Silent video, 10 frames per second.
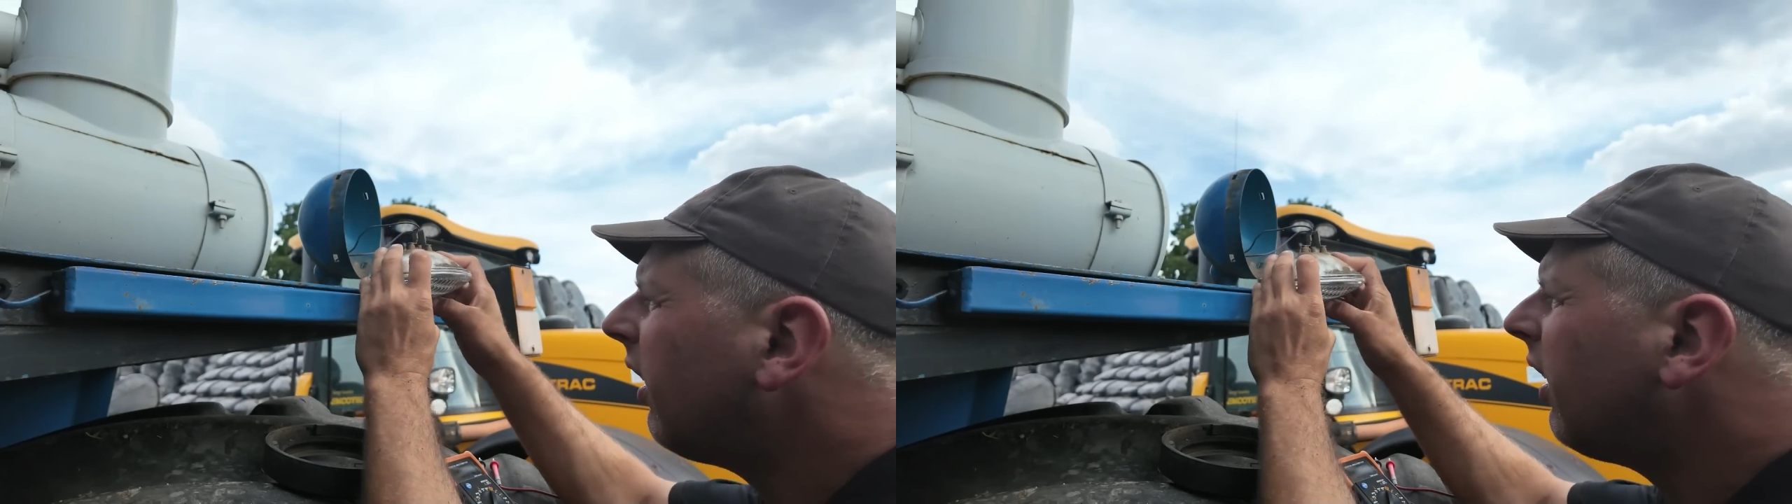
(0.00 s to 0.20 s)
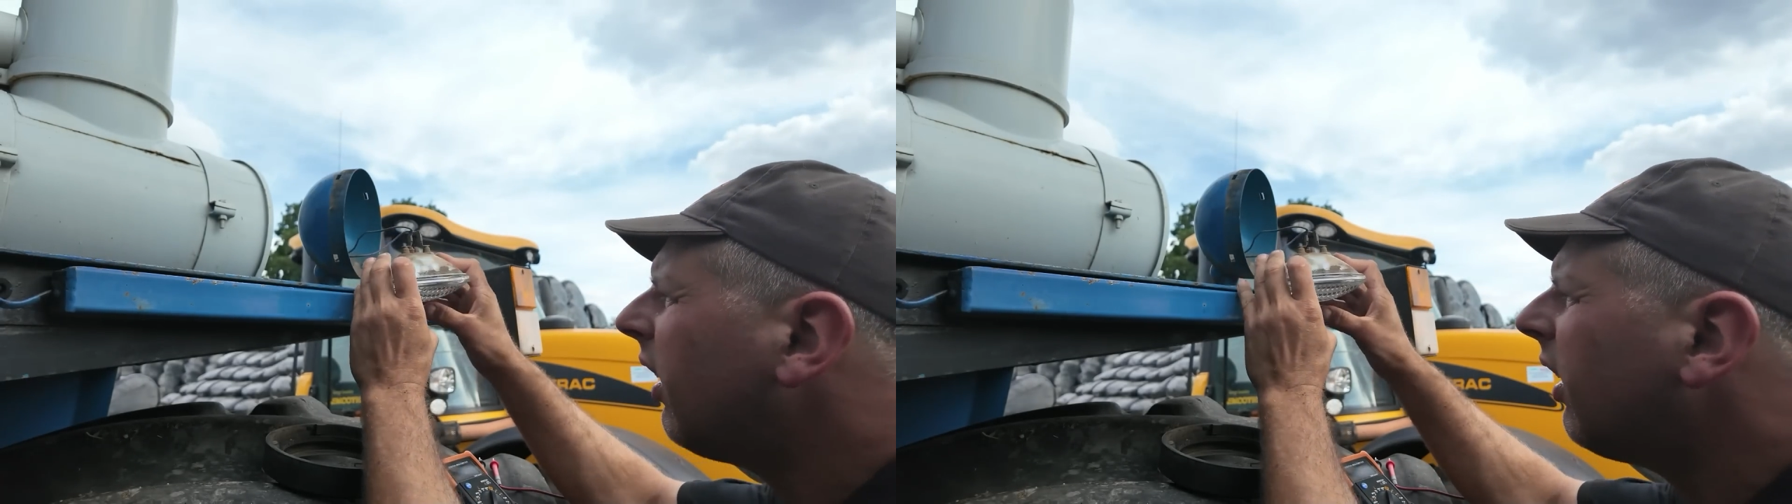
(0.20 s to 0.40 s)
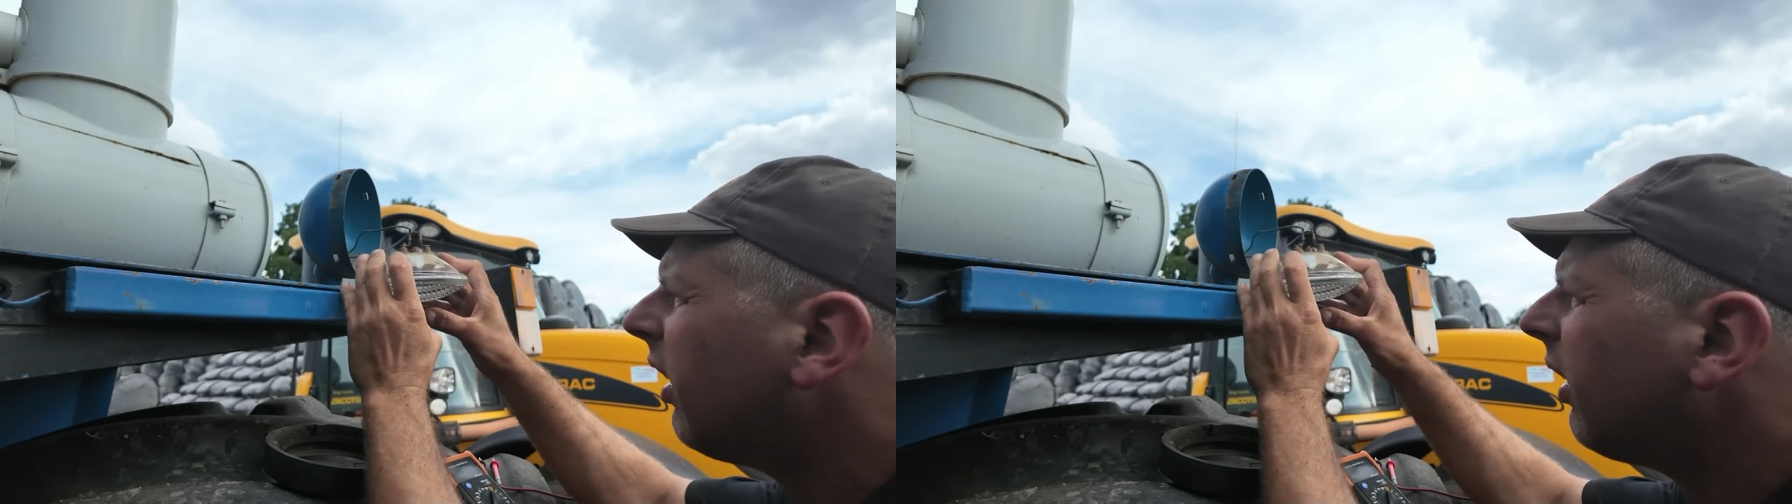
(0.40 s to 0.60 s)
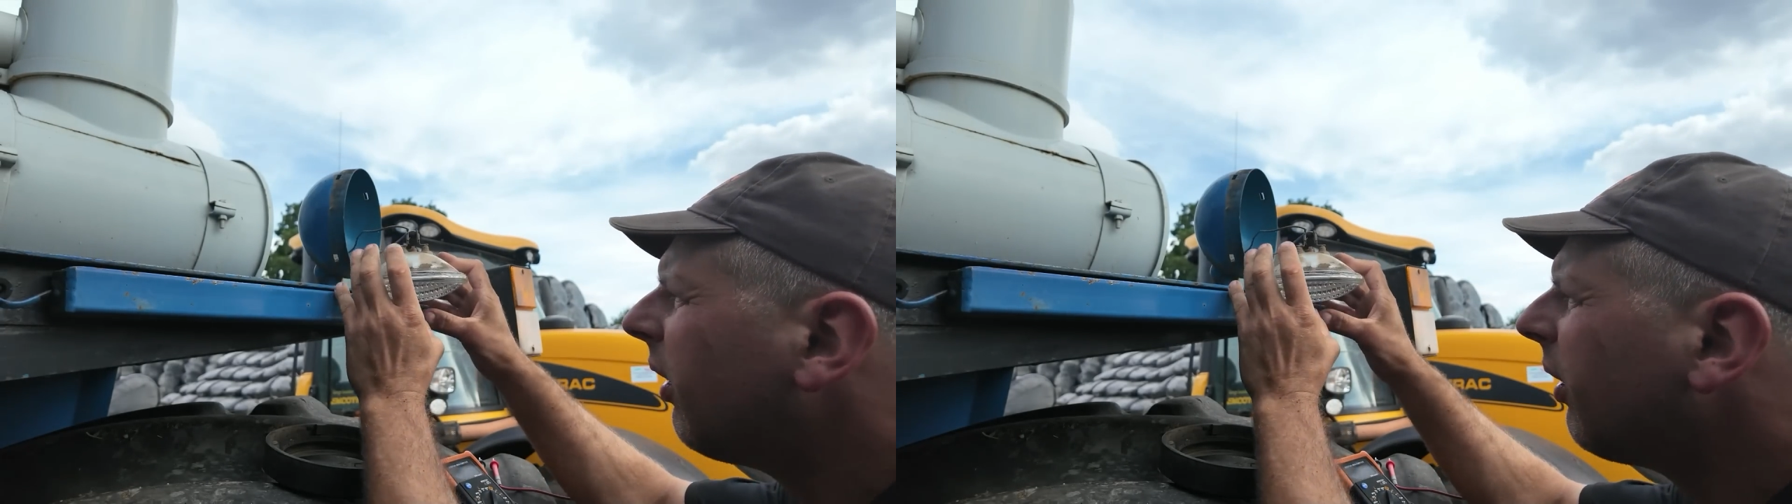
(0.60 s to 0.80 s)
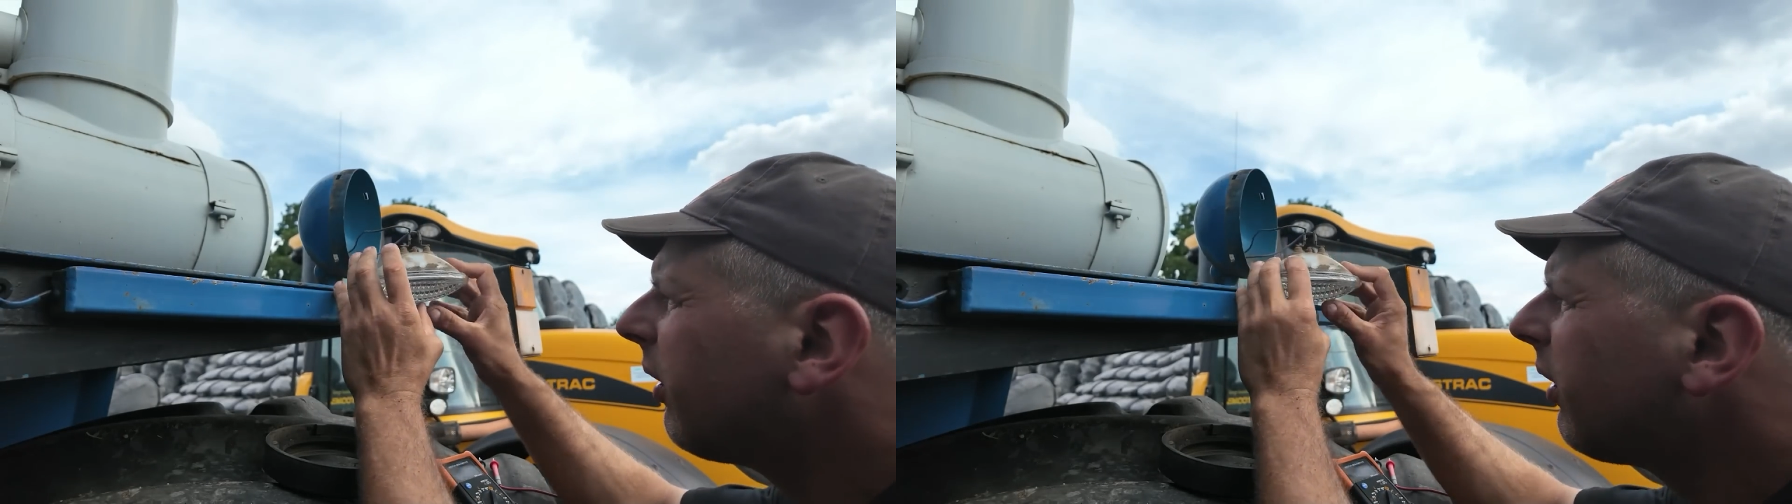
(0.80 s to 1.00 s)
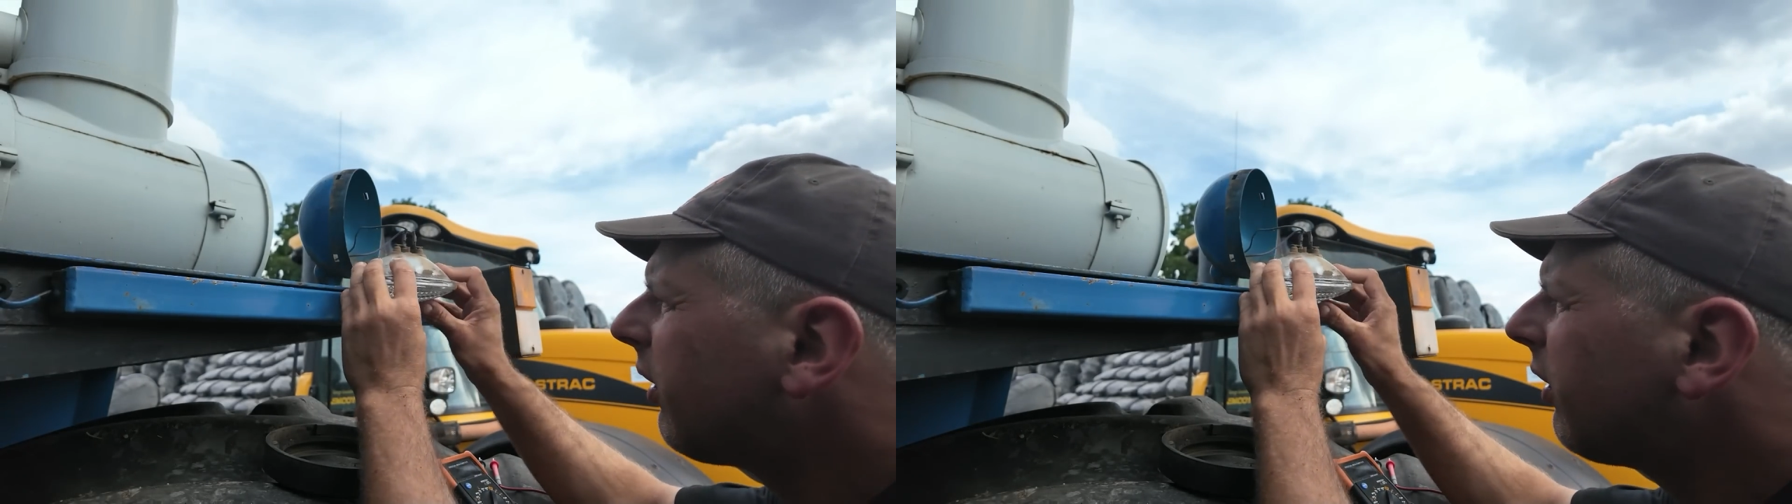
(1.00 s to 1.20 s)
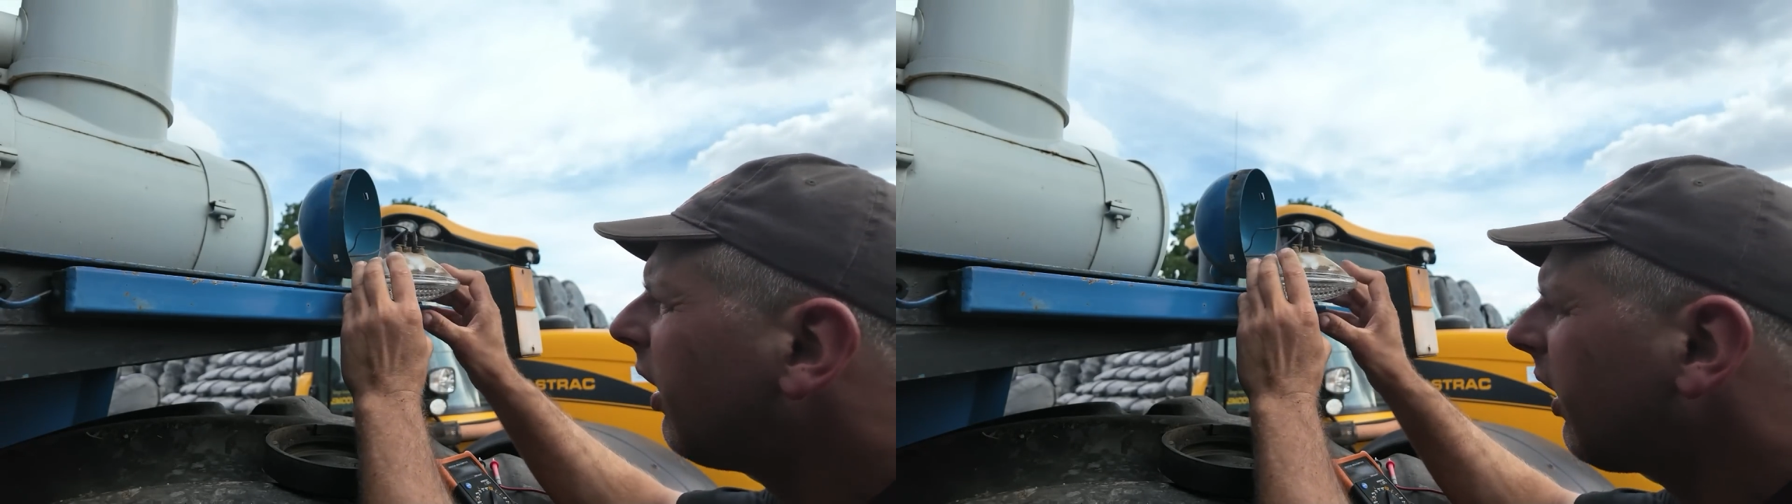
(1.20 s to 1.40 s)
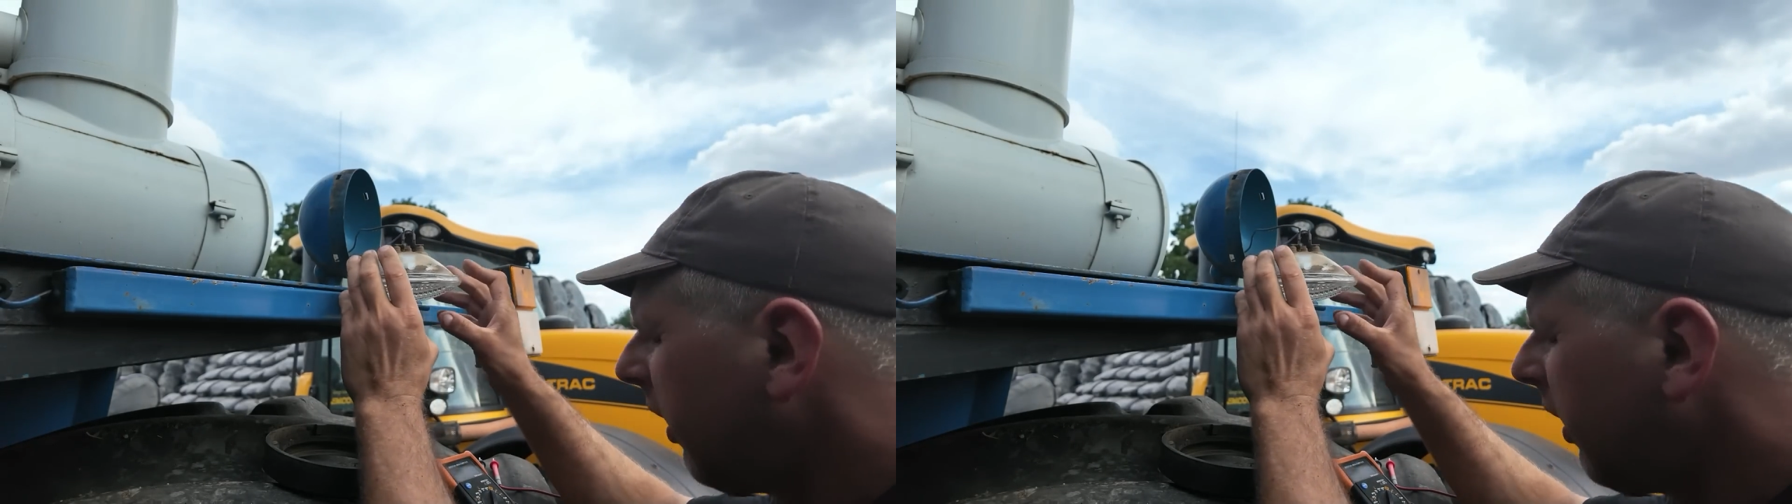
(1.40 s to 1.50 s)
I'll just check